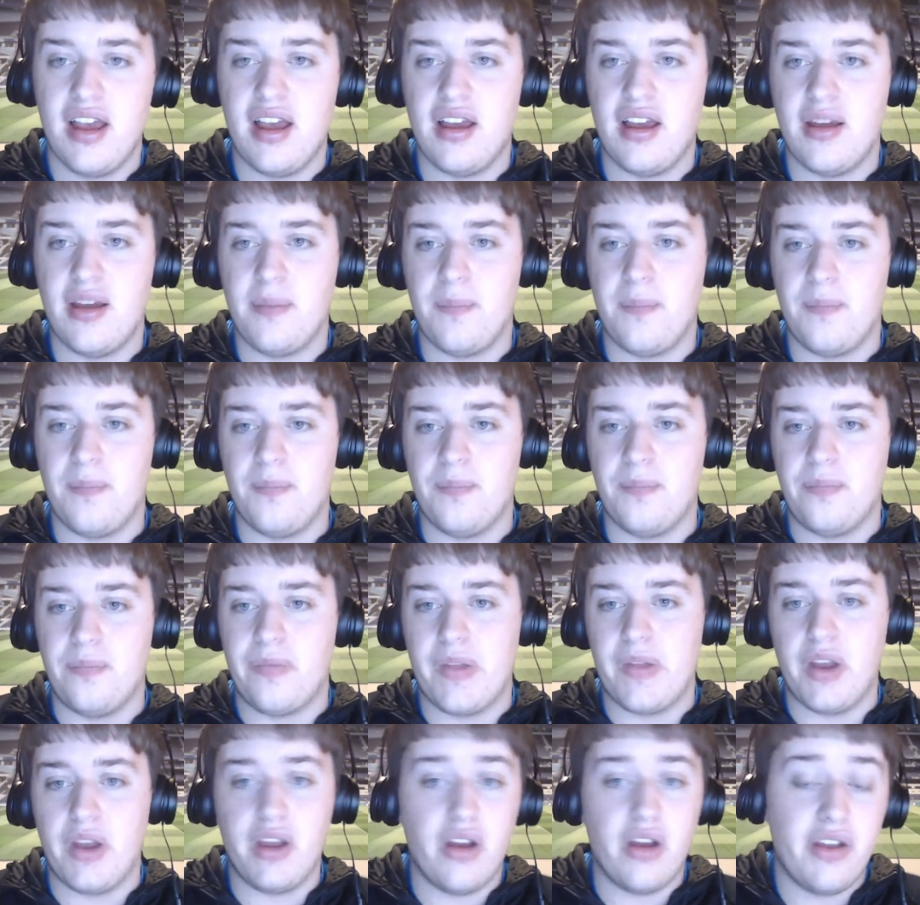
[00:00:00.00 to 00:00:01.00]
Um,
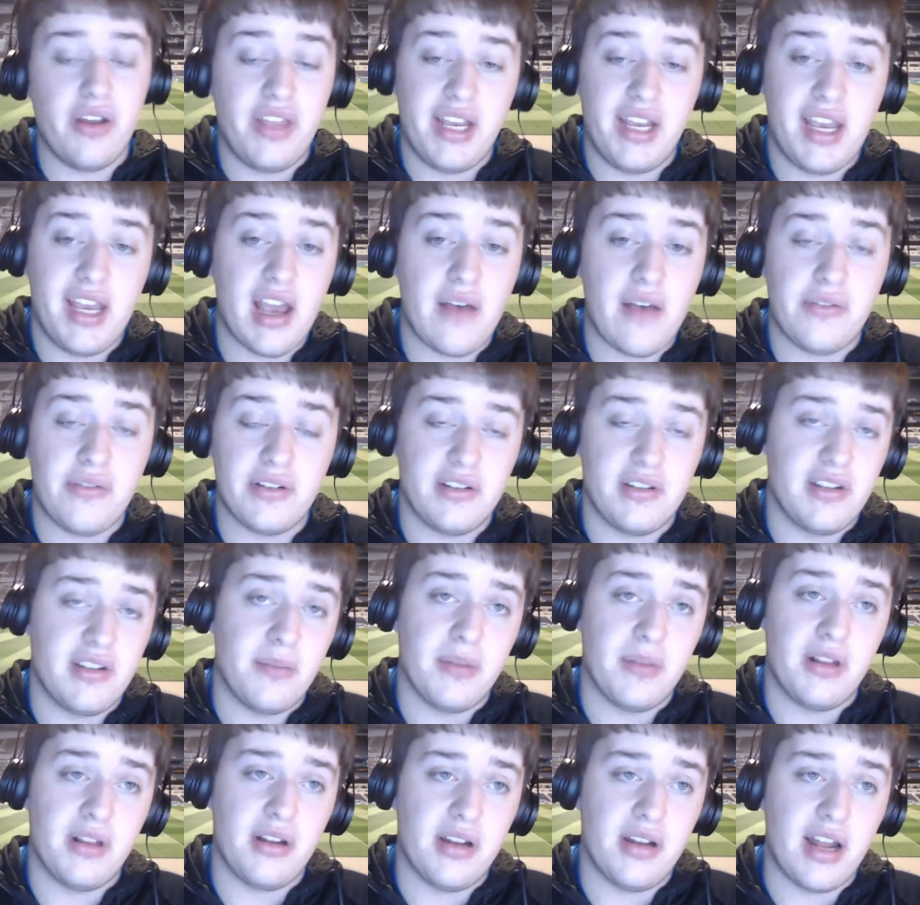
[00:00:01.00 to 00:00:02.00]
I, I think he offers us
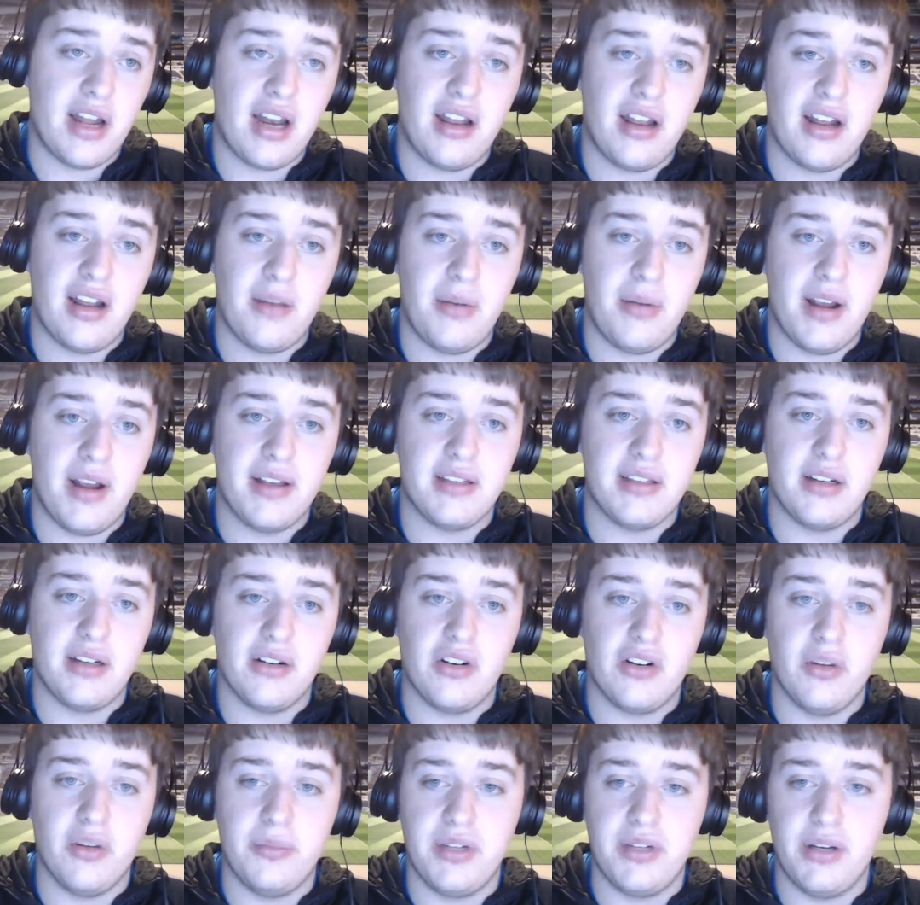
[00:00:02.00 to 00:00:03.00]
something that not a lot of players at
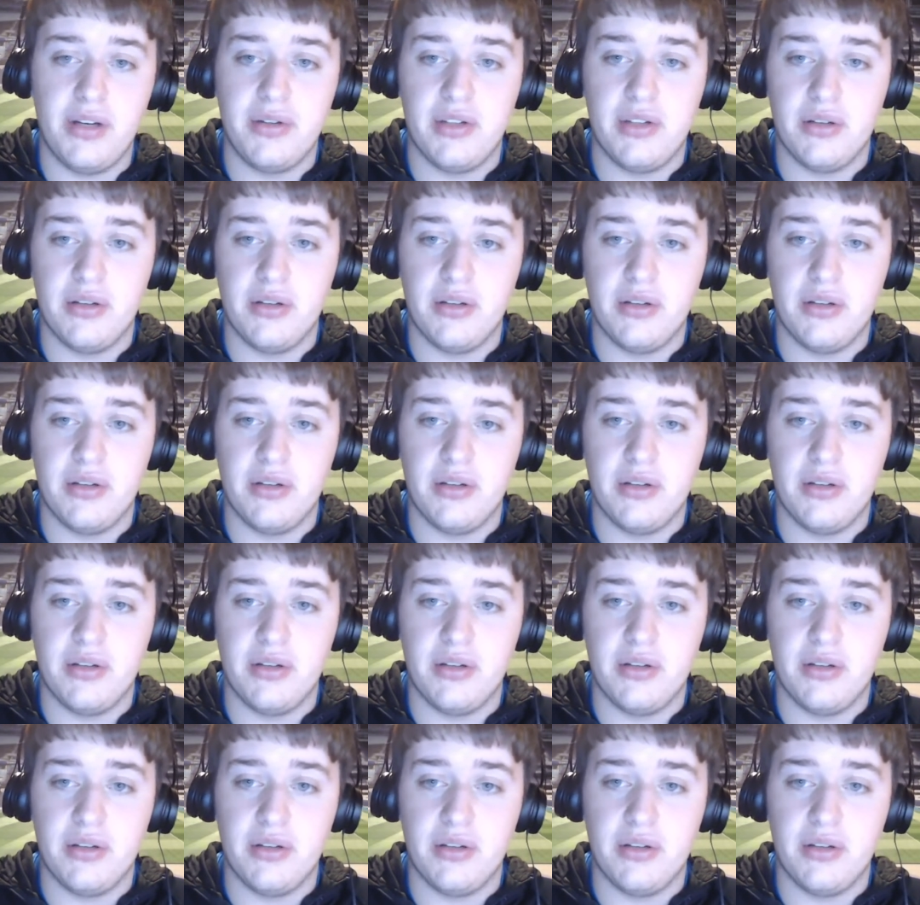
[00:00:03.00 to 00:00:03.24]
our club do.